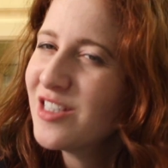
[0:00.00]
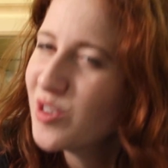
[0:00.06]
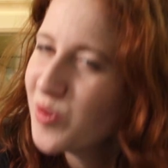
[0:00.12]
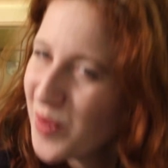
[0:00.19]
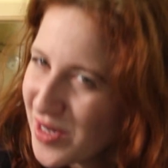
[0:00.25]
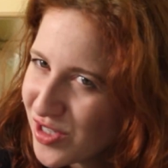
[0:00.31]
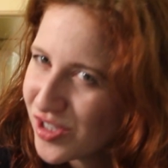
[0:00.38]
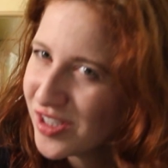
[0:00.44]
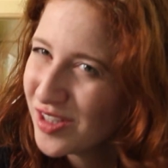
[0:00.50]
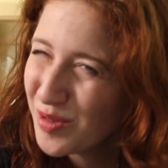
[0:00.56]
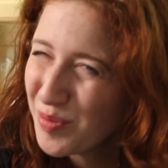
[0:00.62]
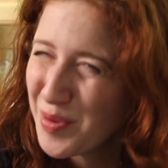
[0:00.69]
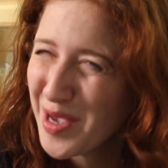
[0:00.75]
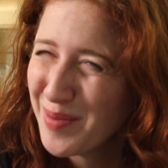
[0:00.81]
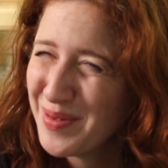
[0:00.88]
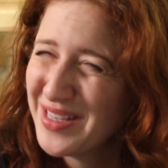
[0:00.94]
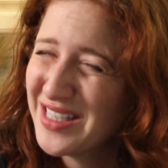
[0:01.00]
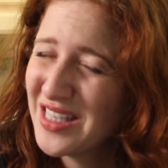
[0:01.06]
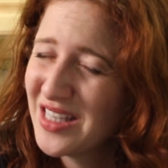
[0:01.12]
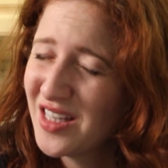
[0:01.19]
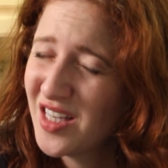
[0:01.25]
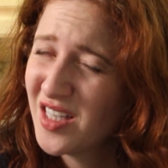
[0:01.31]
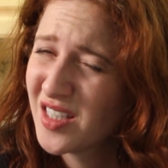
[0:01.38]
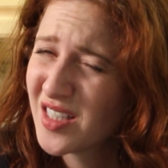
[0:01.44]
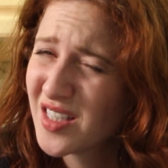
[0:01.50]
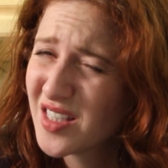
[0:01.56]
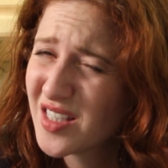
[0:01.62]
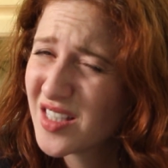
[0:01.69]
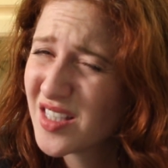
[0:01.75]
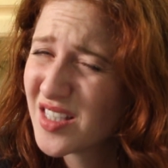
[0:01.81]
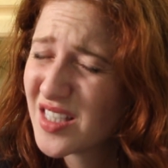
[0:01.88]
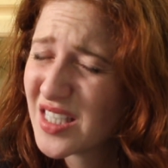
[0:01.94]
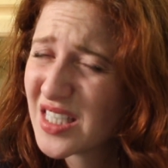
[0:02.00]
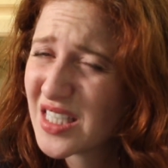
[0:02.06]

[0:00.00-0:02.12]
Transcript: Especially the babies and lungs.